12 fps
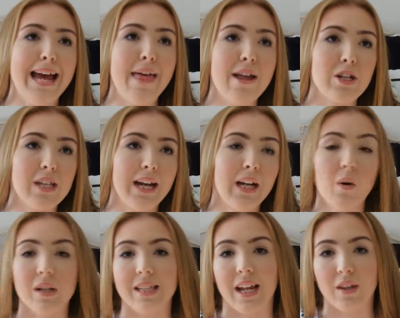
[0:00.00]
and then she's like,
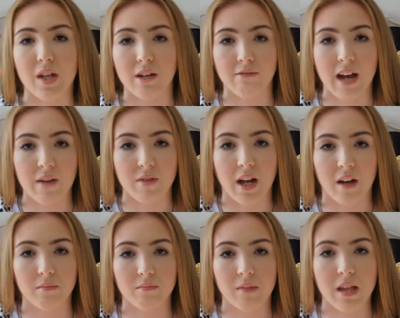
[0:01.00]
oh, it's like thirty five
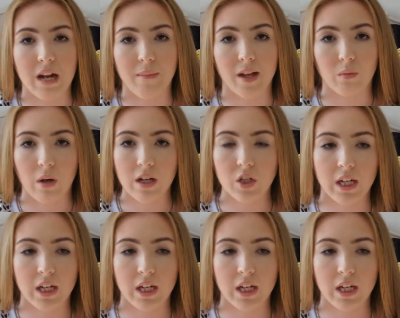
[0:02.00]
now, and then I'm like, what?